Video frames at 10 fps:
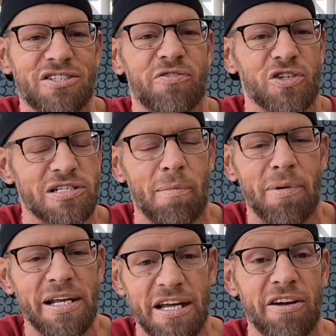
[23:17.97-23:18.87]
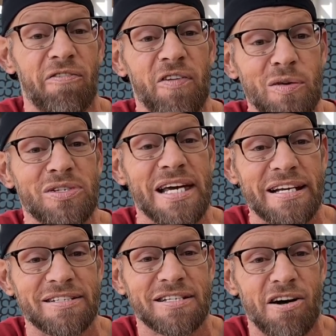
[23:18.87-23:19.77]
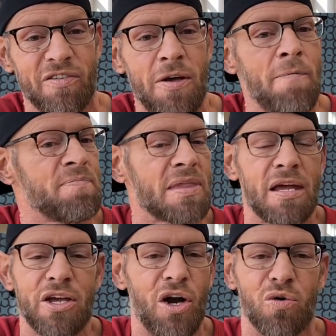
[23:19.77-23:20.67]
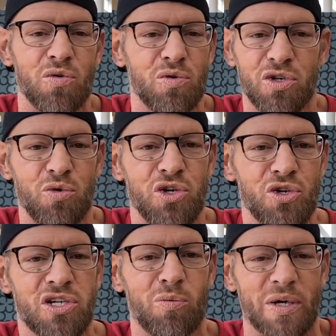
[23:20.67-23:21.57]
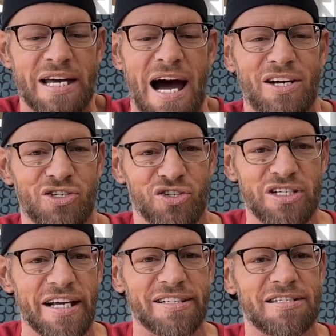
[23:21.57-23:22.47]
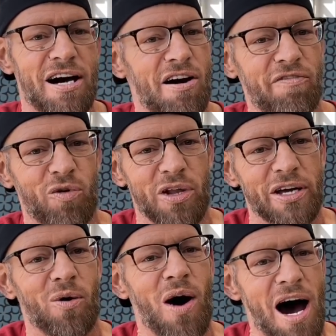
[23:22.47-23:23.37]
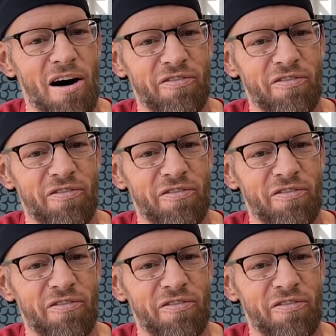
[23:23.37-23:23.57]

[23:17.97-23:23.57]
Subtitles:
For somebody, if he was taking stuff, you know, usually when guys are taking stuff or they go off,